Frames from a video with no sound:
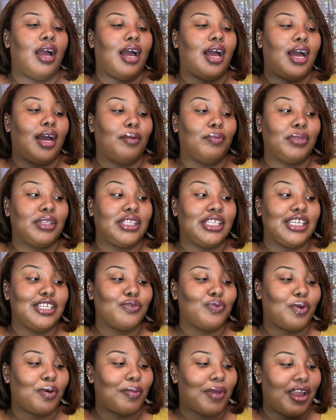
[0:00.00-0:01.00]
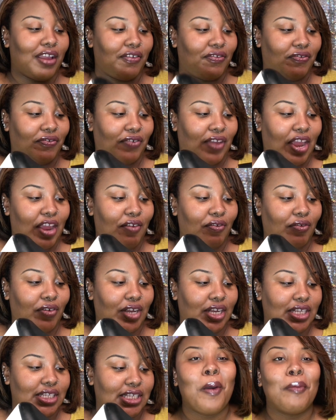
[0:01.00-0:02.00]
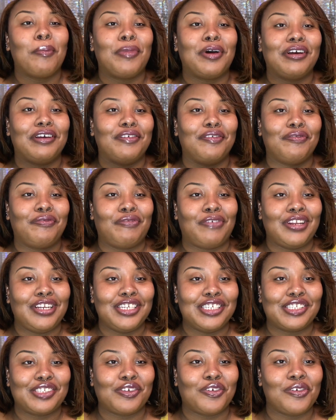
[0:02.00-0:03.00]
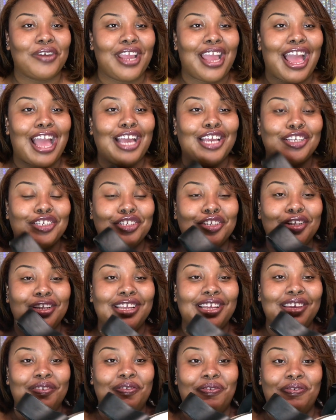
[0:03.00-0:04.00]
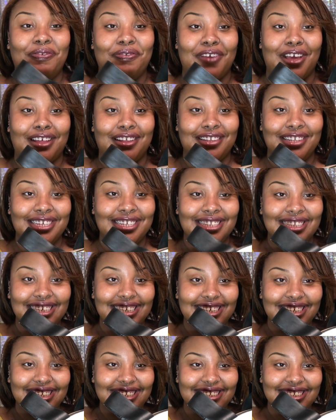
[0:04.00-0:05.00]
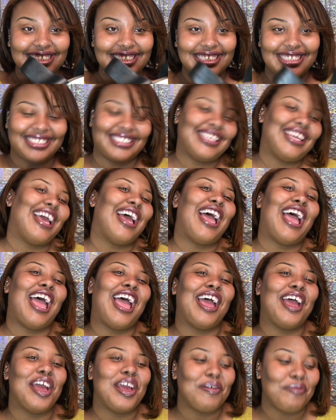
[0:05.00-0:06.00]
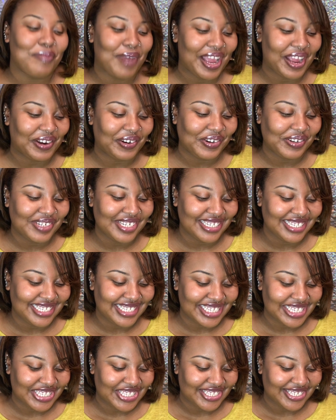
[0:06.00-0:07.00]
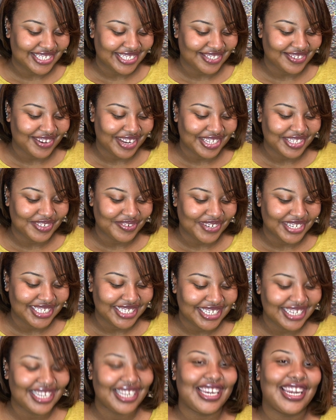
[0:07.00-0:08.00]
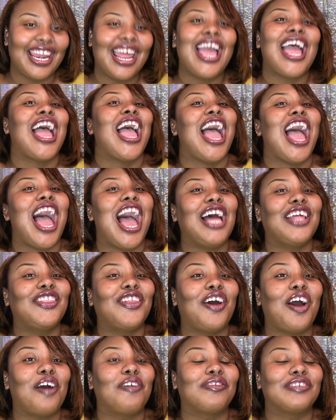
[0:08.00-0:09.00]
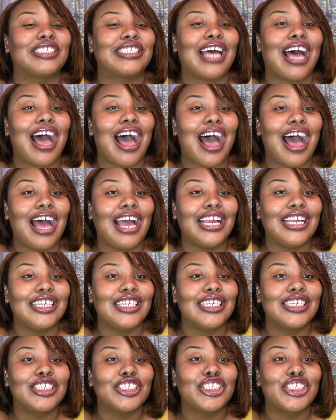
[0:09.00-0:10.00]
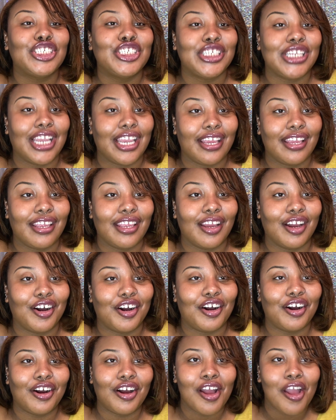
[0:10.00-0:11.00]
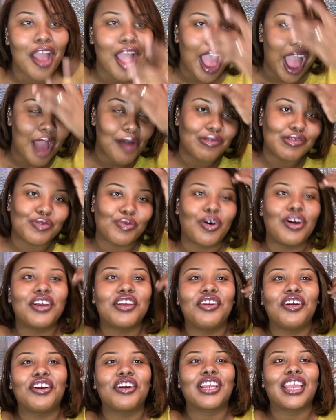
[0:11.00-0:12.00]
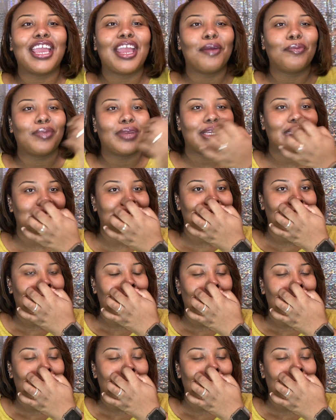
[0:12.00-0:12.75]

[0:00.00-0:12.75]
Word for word: Um, but these were my favorites. But funny story, I actually fell in these at my oldest sister's graduation. I thought I was hot shit, y'all. I was walking on her campus